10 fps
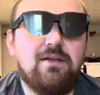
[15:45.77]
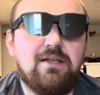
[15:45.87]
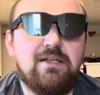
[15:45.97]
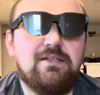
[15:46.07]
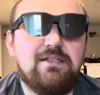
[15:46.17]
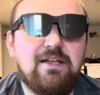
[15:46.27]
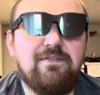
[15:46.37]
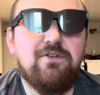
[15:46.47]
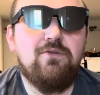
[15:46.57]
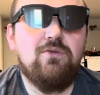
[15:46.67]
It's if
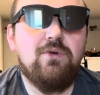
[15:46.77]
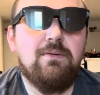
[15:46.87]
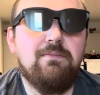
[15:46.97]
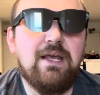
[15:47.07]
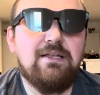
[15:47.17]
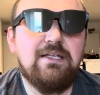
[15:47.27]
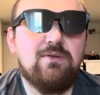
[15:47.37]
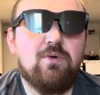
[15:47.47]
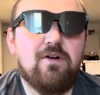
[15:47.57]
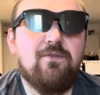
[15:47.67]
you make these
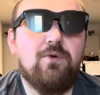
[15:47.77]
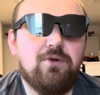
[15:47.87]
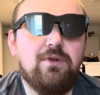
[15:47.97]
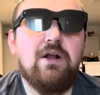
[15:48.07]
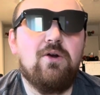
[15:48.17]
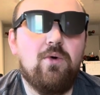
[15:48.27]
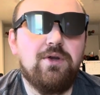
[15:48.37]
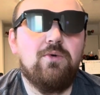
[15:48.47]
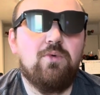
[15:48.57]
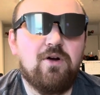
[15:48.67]
work for you, they are going
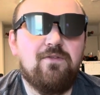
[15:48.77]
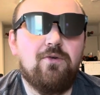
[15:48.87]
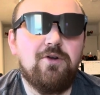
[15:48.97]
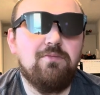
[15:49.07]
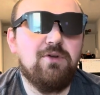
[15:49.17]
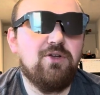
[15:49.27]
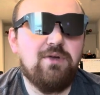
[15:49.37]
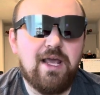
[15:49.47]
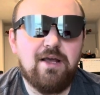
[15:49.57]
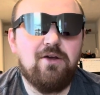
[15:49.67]
to work for you, but you
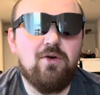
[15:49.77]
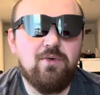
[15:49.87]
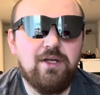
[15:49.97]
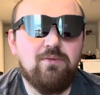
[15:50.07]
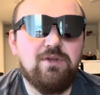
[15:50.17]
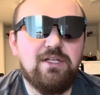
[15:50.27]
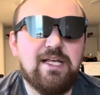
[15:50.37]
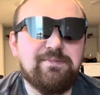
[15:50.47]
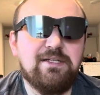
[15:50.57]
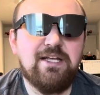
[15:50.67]
can't go in with the
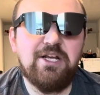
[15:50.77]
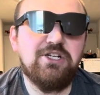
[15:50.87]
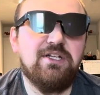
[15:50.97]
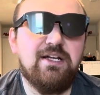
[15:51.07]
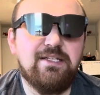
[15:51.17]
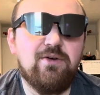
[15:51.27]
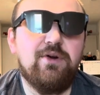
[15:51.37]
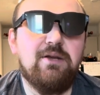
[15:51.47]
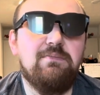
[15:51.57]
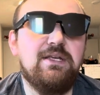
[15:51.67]
expectation that it's going
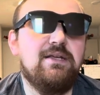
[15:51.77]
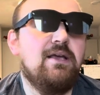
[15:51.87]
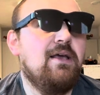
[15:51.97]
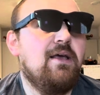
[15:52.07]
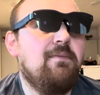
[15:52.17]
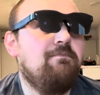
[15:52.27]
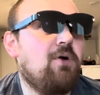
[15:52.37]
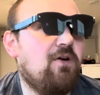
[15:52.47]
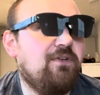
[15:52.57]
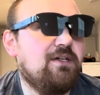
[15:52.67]
to be
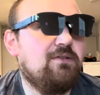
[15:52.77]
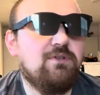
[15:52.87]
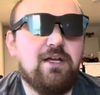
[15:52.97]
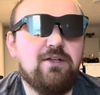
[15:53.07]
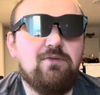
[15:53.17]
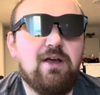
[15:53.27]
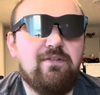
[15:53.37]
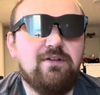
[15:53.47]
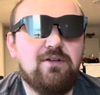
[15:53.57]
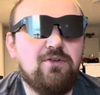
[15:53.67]
perfect without you
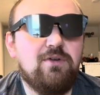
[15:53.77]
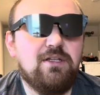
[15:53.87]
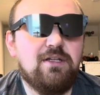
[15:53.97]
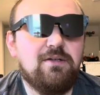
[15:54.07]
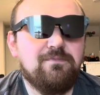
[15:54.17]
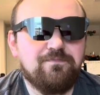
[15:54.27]
having to do anything.